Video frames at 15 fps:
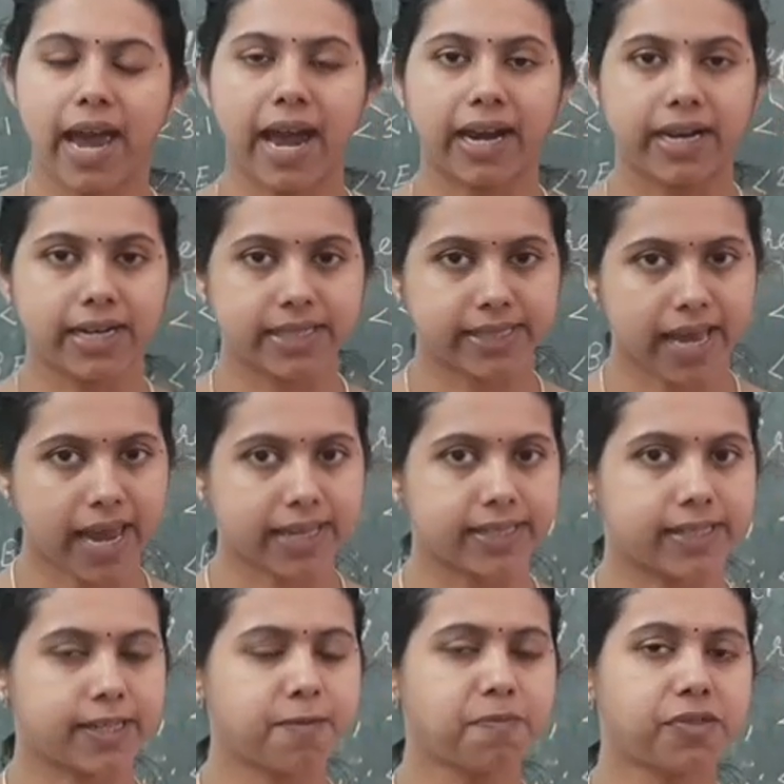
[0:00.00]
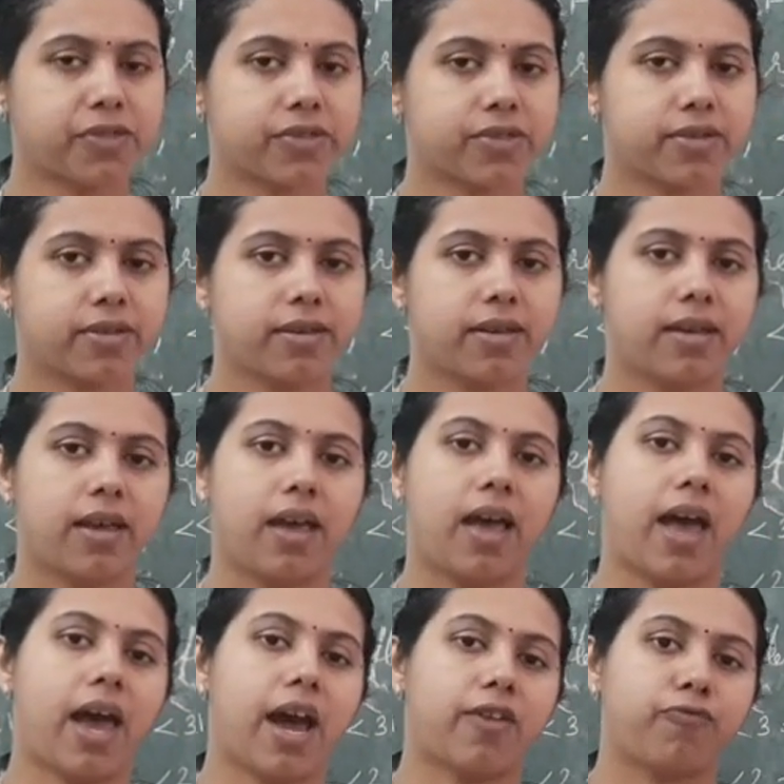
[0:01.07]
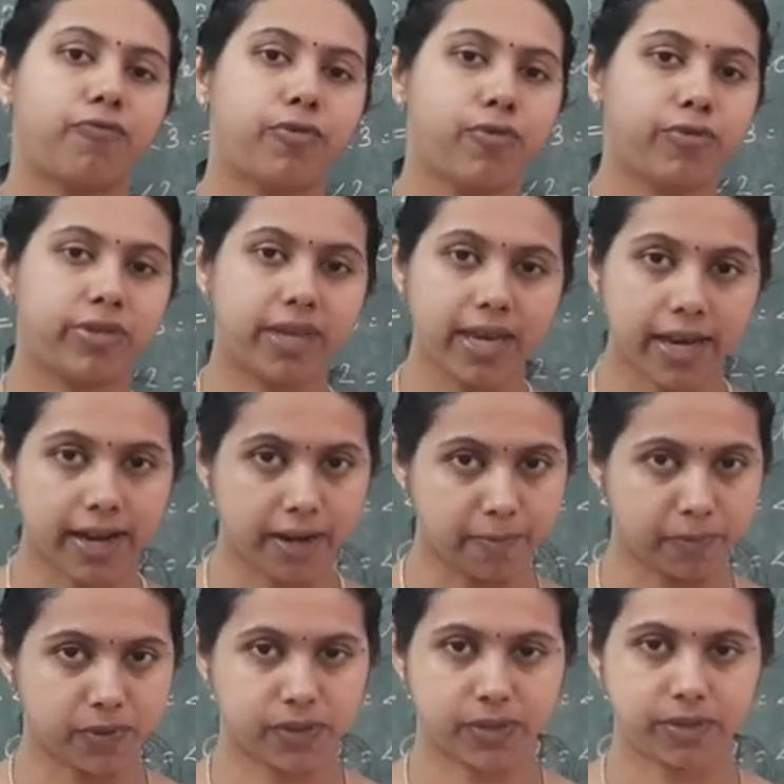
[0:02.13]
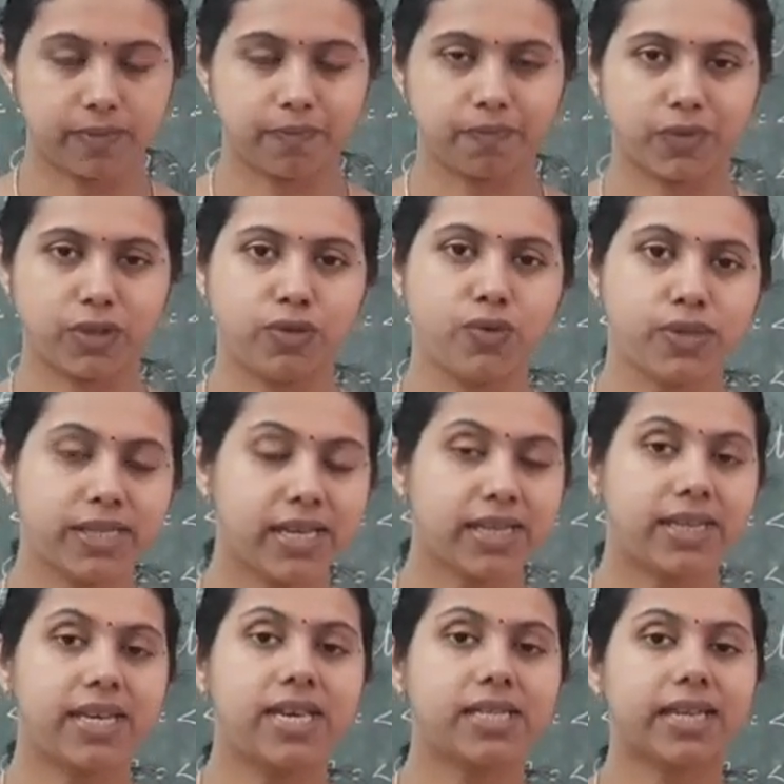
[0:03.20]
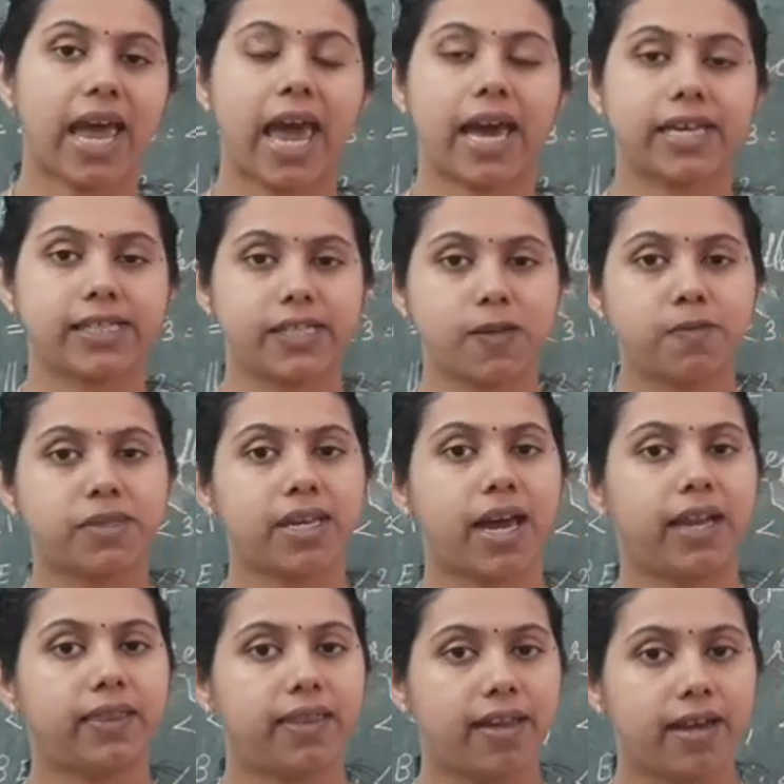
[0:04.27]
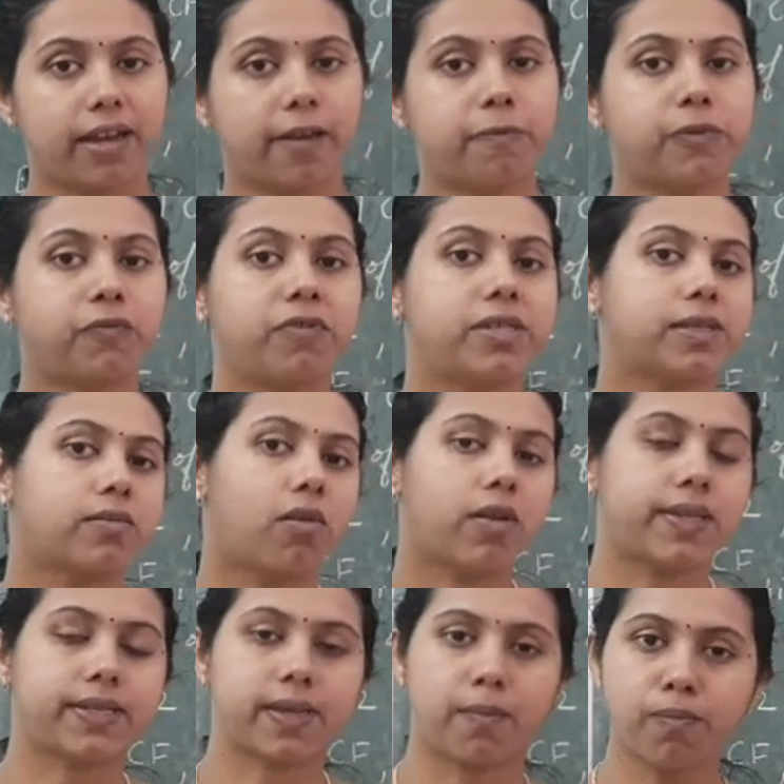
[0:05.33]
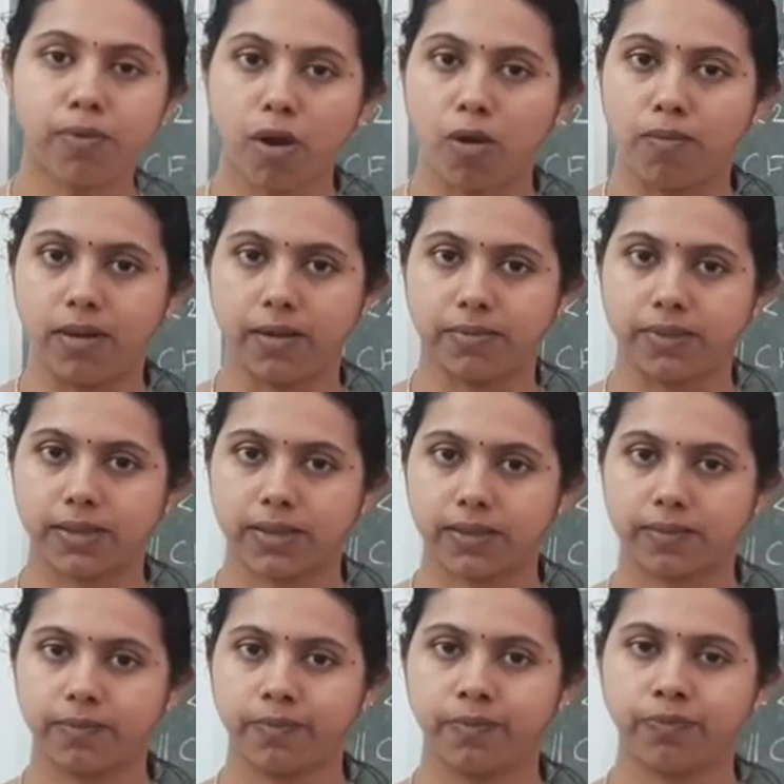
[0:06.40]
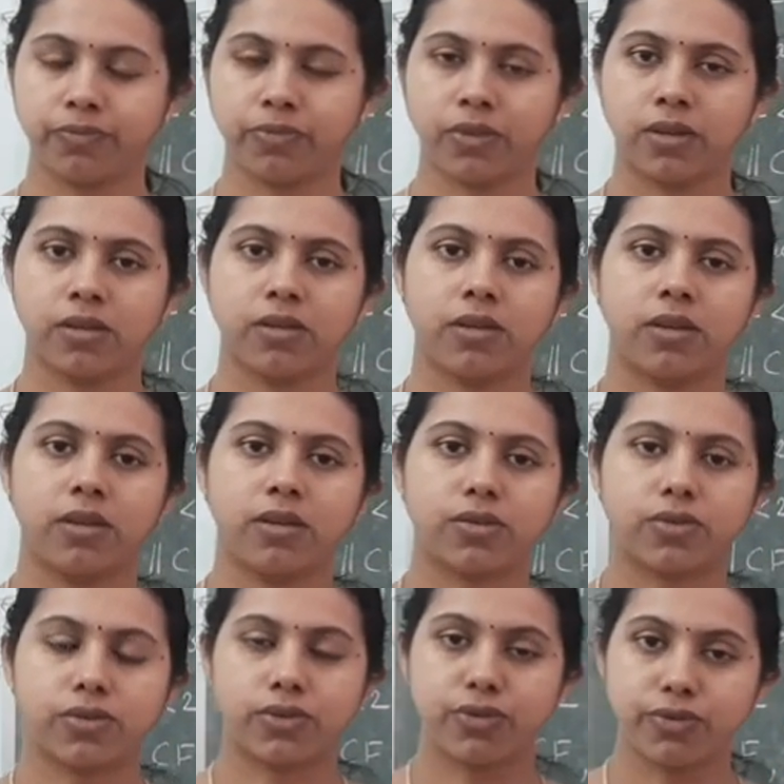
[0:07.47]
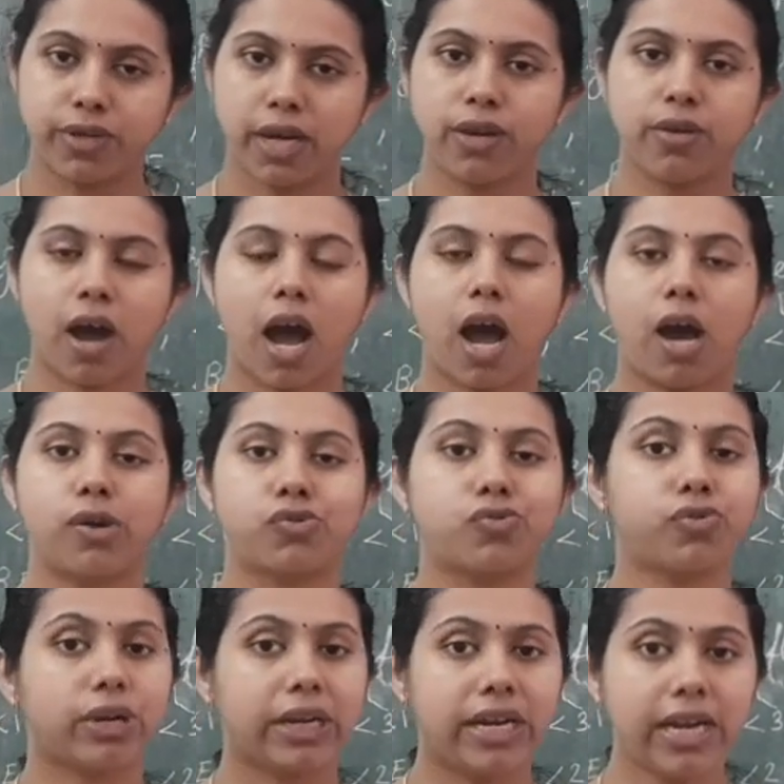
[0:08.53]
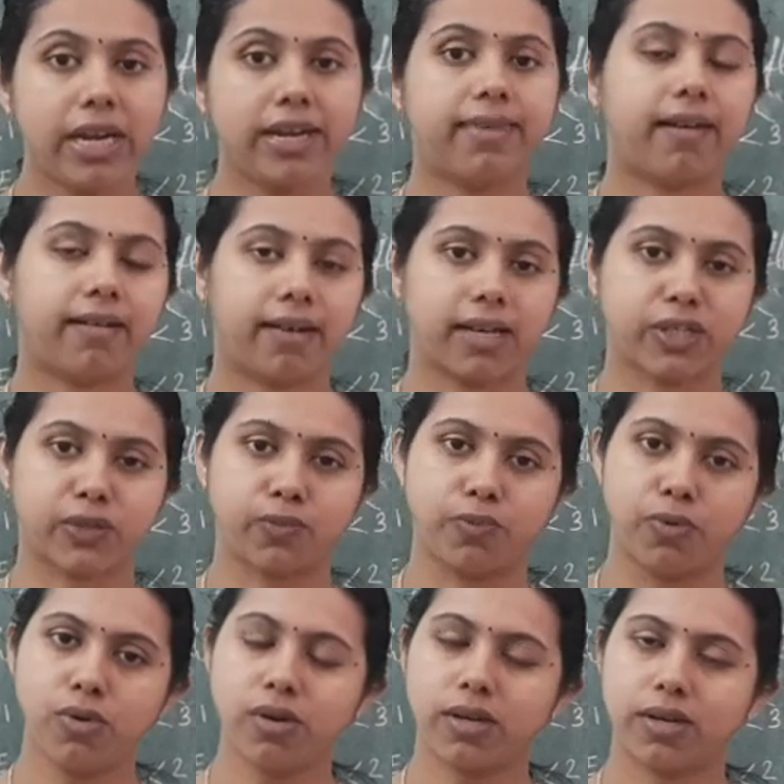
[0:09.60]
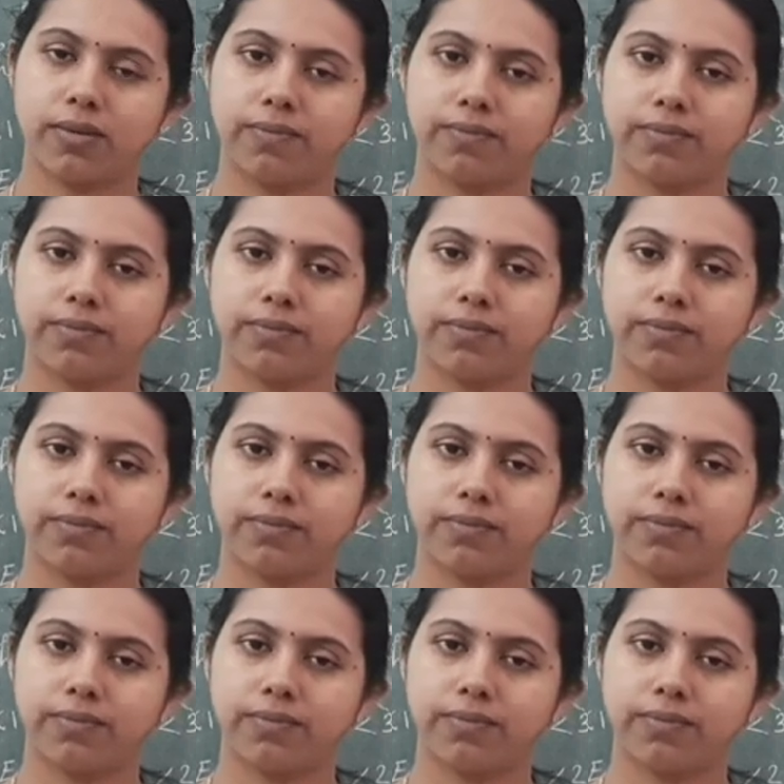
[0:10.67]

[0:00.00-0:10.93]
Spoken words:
angles axioms and few theorems. Using these axioms and theorems, we solve some problems. So today you have to read the textbook